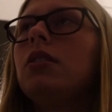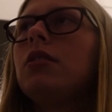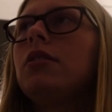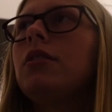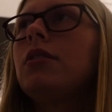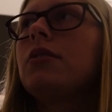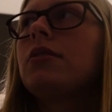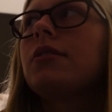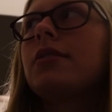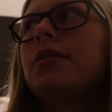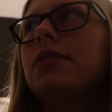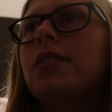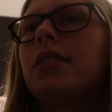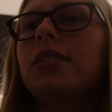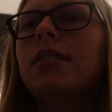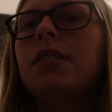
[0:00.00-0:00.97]
Your
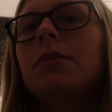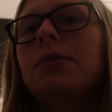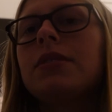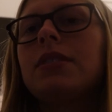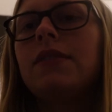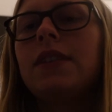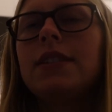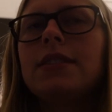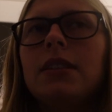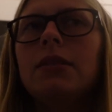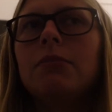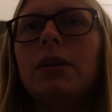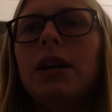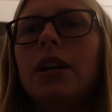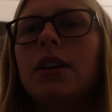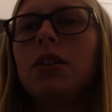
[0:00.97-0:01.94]
Natalie wants to
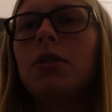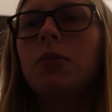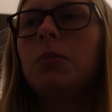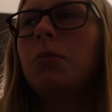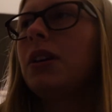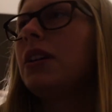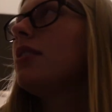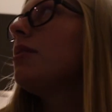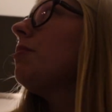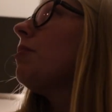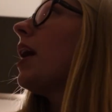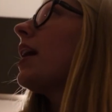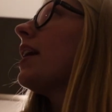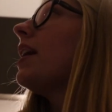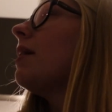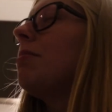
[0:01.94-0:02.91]
FaceTime Paco, but
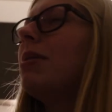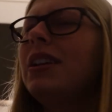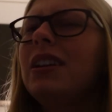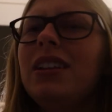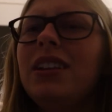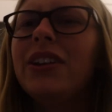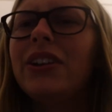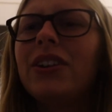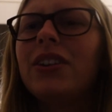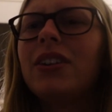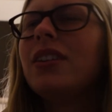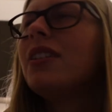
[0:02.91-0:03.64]
I can't be in here.